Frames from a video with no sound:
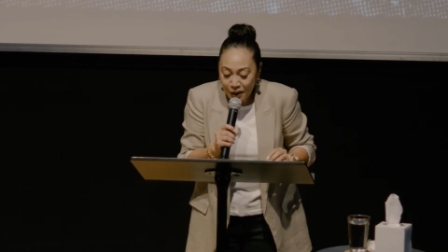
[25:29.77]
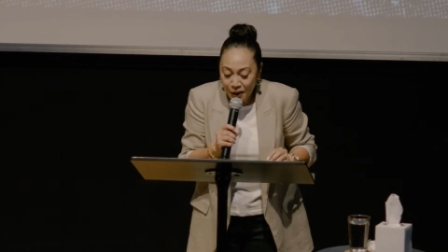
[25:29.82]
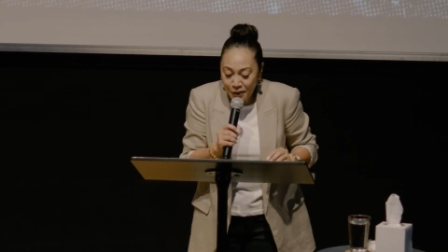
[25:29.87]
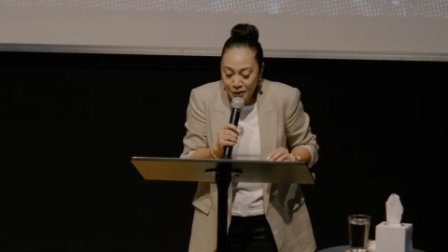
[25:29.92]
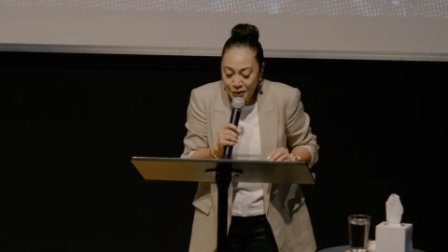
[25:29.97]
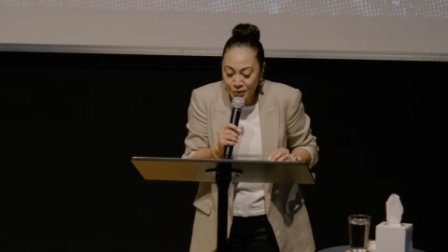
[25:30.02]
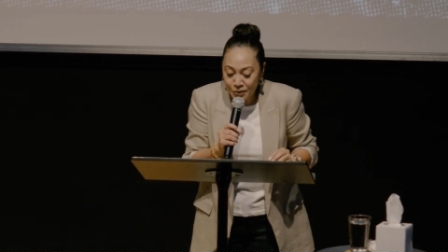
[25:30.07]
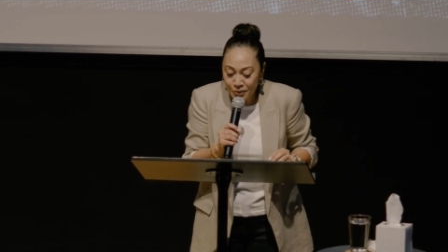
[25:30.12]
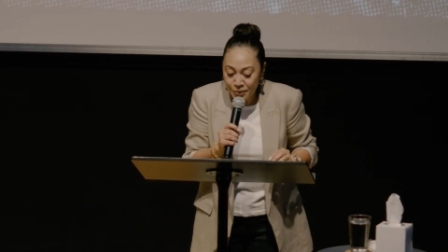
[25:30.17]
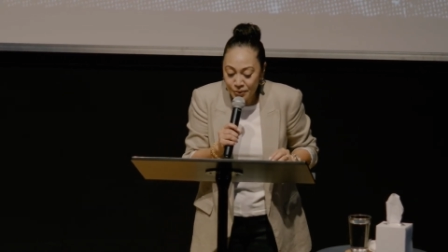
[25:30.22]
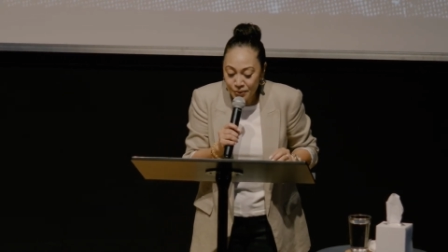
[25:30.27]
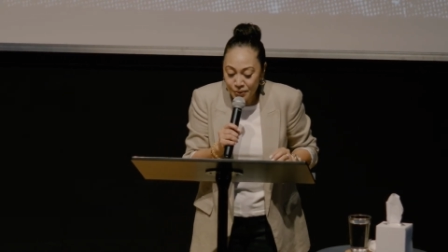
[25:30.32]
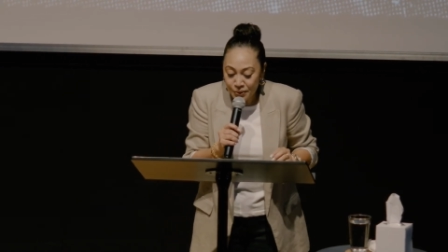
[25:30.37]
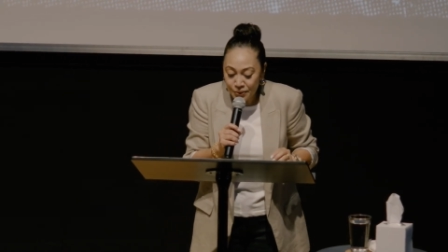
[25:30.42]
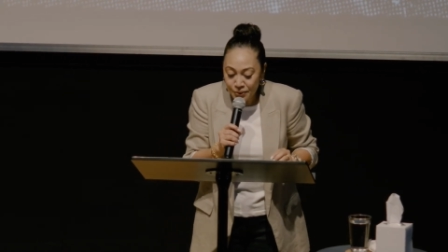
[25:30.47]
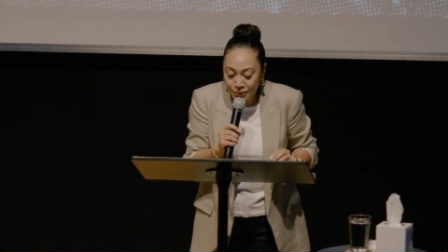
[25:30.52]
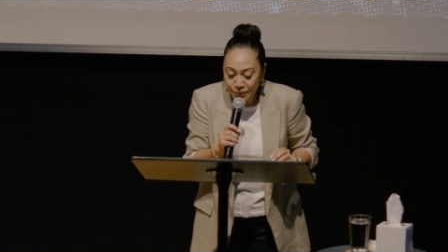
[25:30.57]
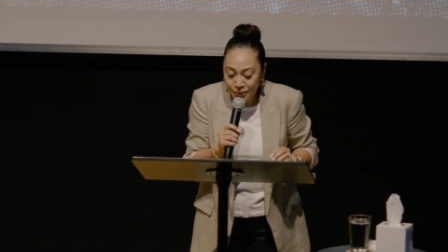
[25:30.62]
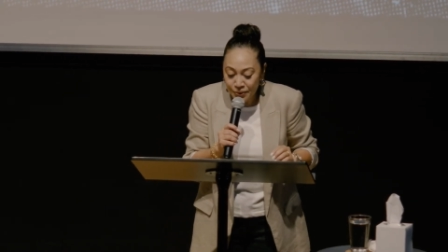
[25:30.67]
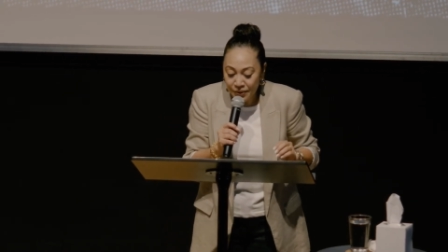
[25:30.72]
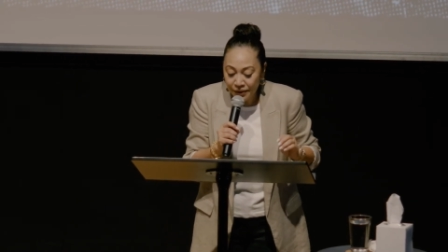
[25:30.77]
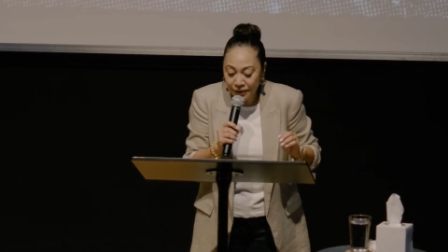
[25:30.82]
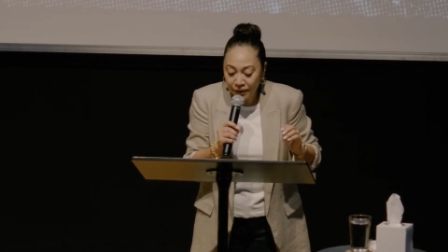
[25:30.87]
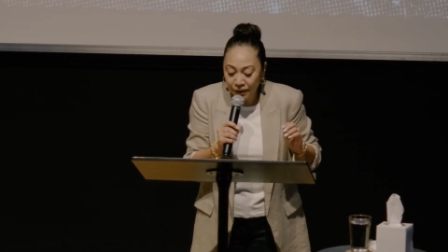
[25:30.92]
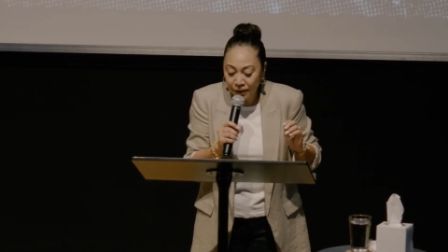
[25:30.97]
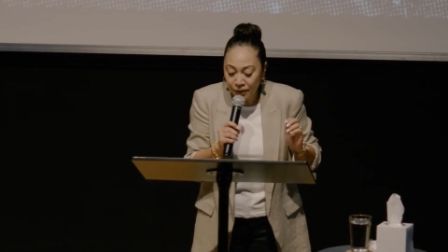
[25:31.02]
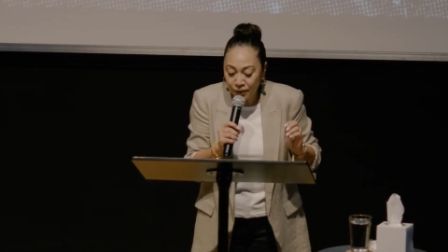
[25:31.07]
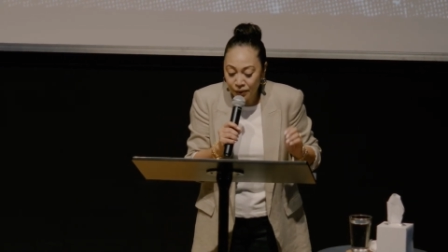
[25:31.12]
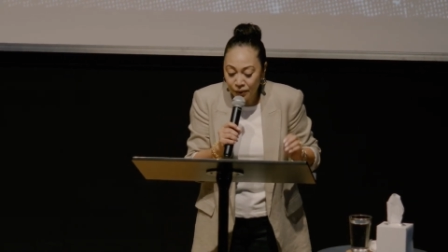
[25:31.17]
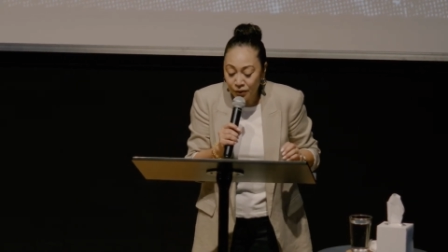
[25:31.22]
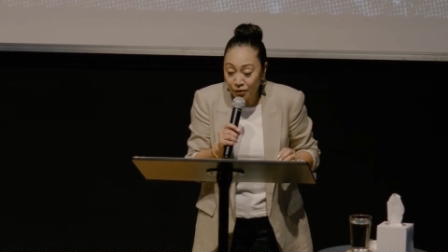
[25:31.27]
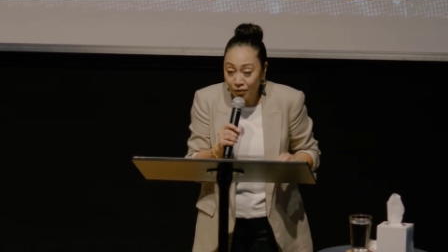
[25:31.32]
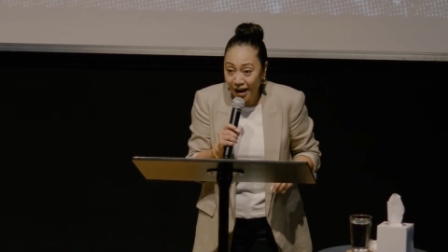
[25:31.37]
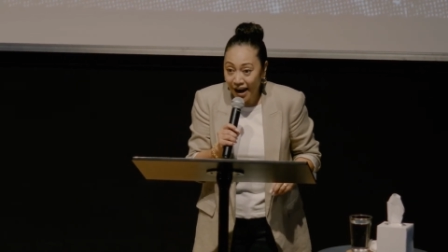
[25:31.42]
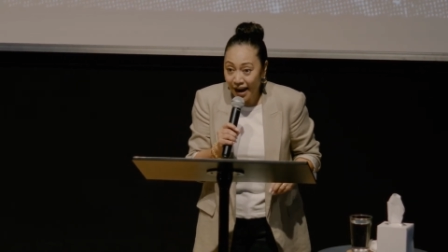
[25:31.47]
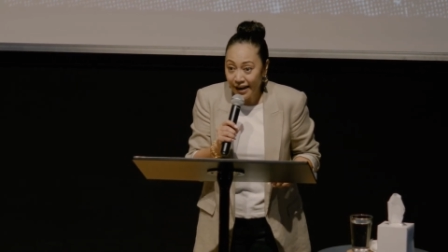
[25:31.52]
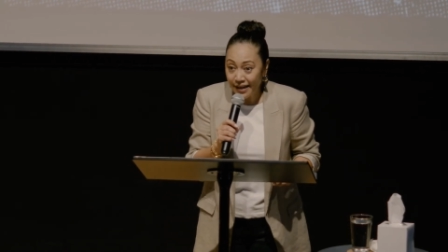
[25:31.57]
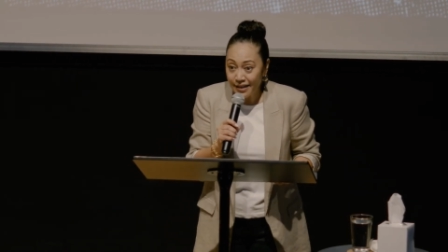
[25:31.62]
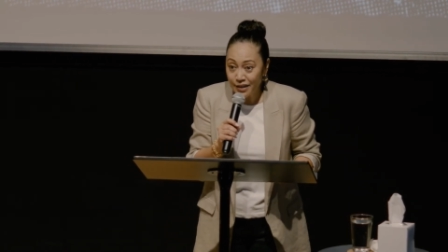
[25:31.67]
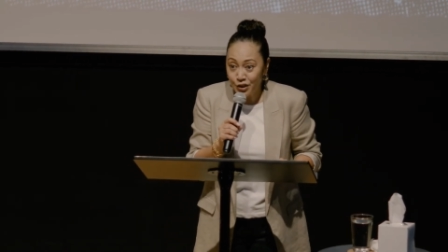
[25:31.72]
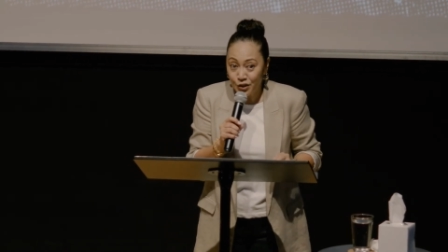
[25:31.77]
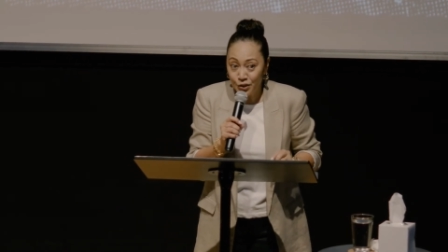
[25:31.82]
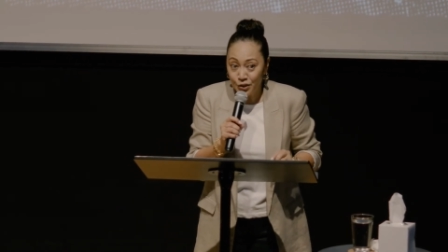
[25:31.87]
Sunungurai.